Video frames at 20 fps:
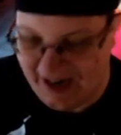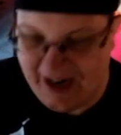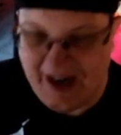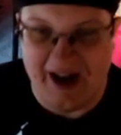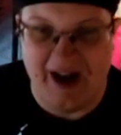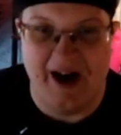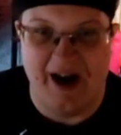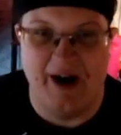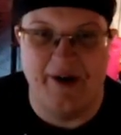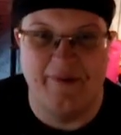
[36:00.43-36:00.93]

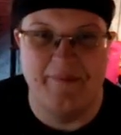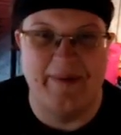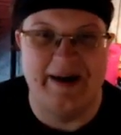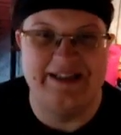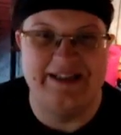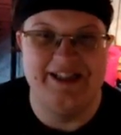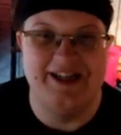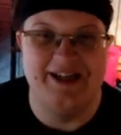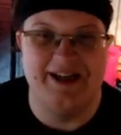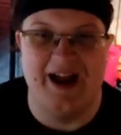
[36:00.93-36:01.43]
how
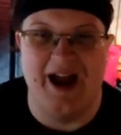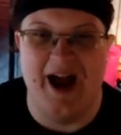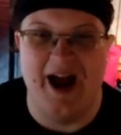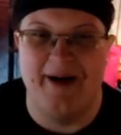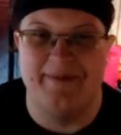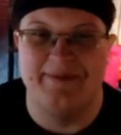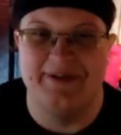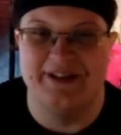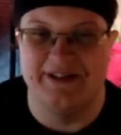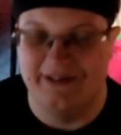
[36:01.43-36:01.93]
much I
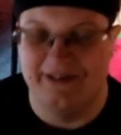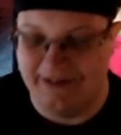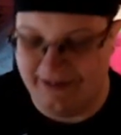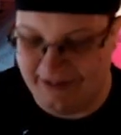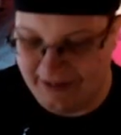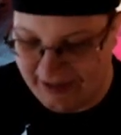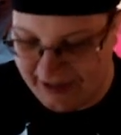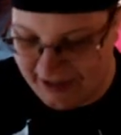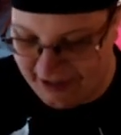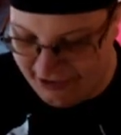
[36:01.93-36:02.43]

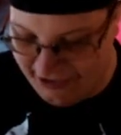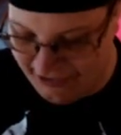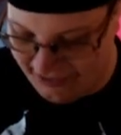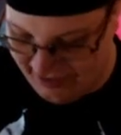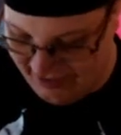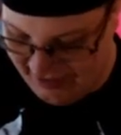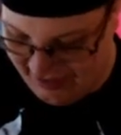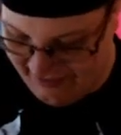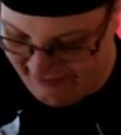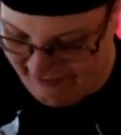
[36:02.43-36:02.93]
absolutely
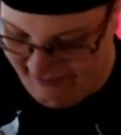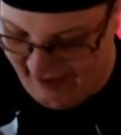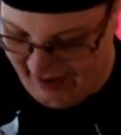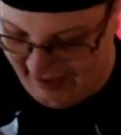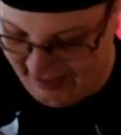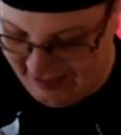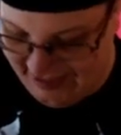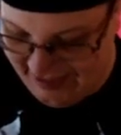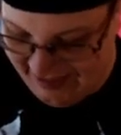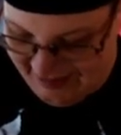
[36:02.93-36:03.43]
adored the
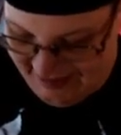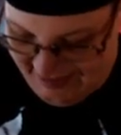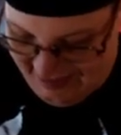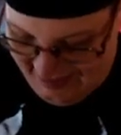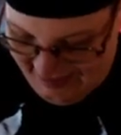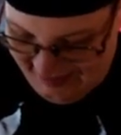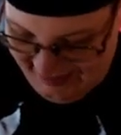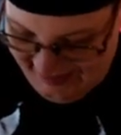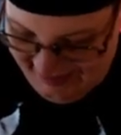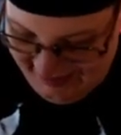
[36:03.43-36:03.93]
fact
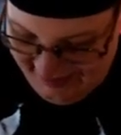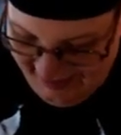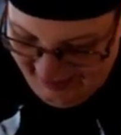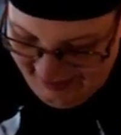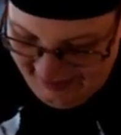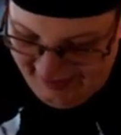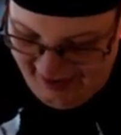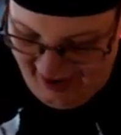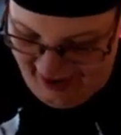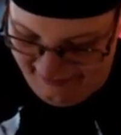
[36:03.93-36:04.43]

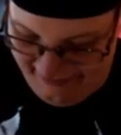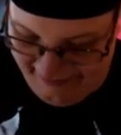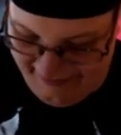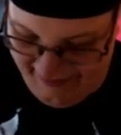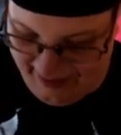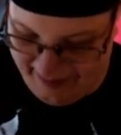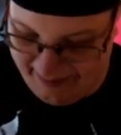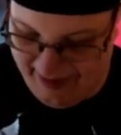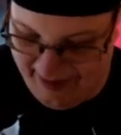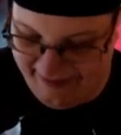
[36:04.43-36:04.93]
that
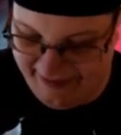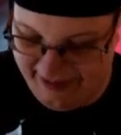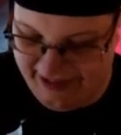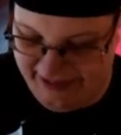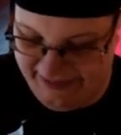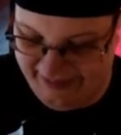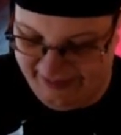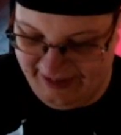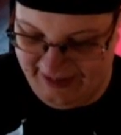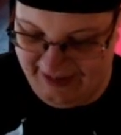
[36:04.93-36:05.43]
Figment
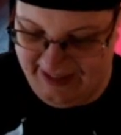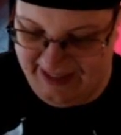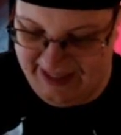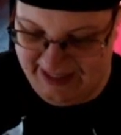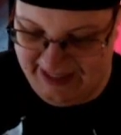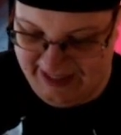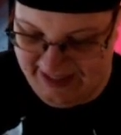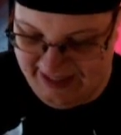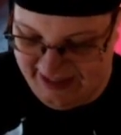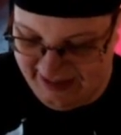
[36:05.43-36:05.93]
was
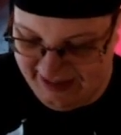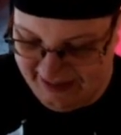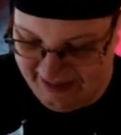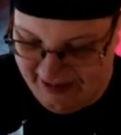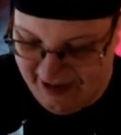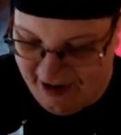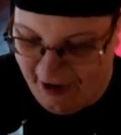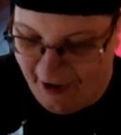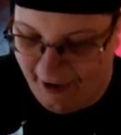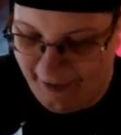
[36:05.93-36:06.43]
released
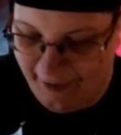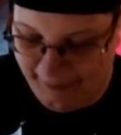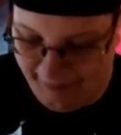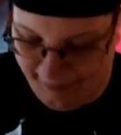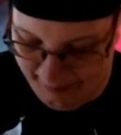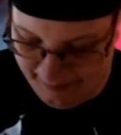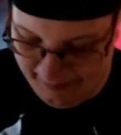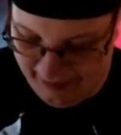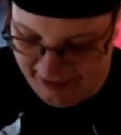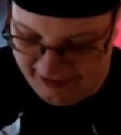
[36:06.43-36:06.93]

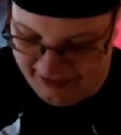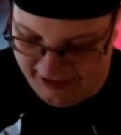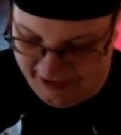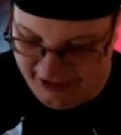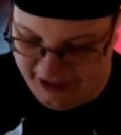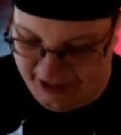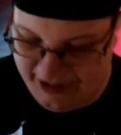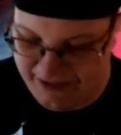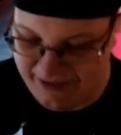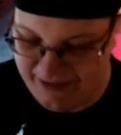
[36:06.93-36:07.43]
almost
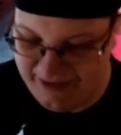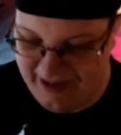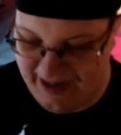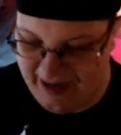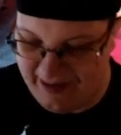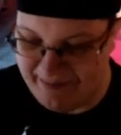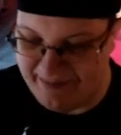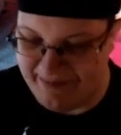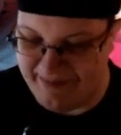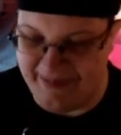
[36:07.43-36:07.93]

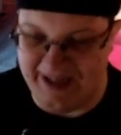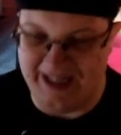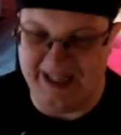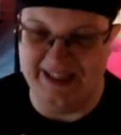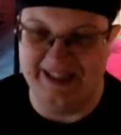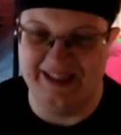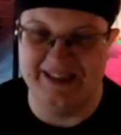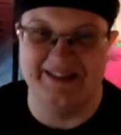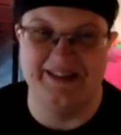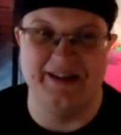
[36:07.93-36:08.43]

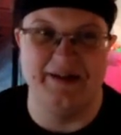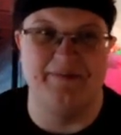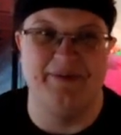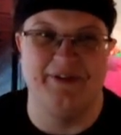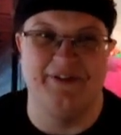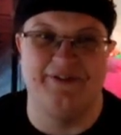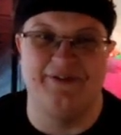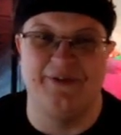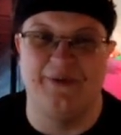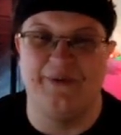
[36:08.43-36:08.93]
immediately
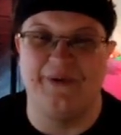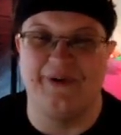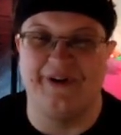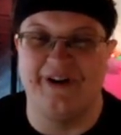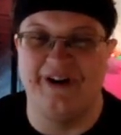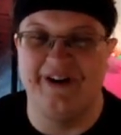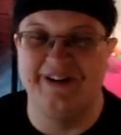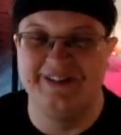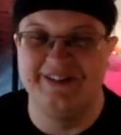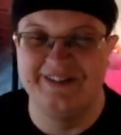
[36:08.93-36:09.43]

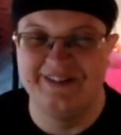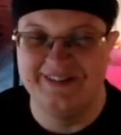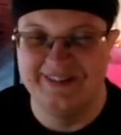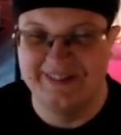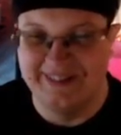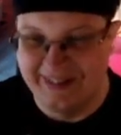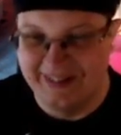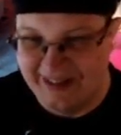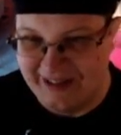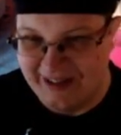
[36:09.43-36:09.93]
before
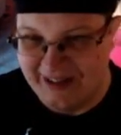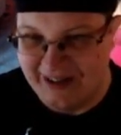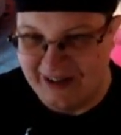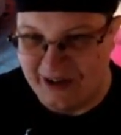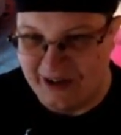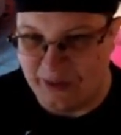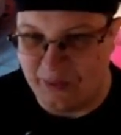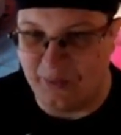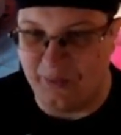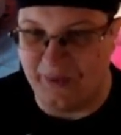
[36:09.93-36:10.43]

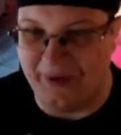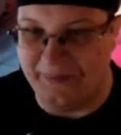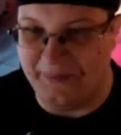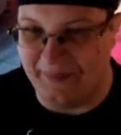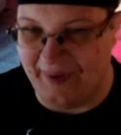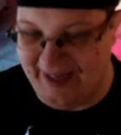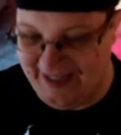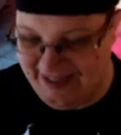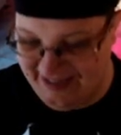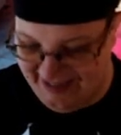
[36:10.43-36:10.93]
we
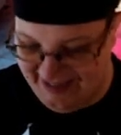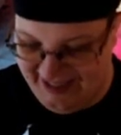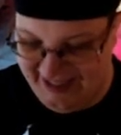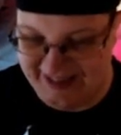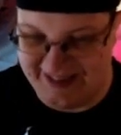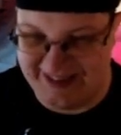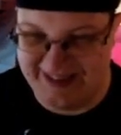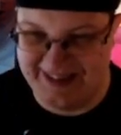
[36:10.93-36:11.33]
went.